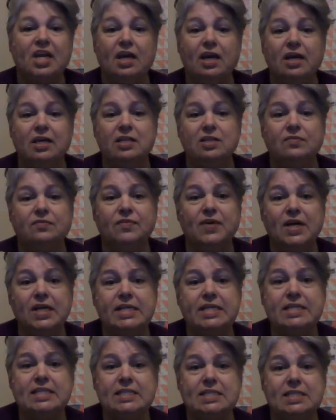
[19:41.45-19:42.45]
And the
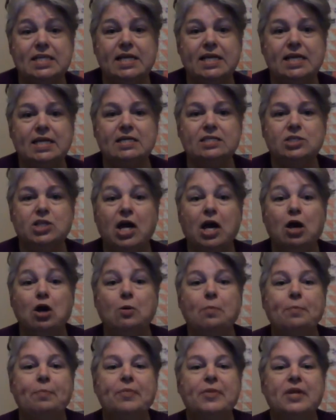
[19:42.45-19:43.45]
funniest thing is,
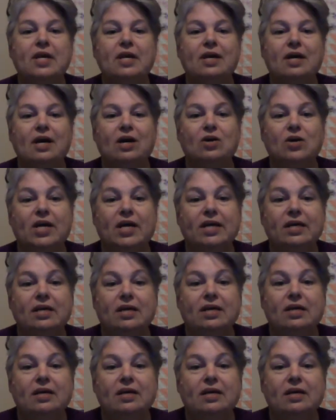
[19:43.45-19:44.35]
y'all, okay,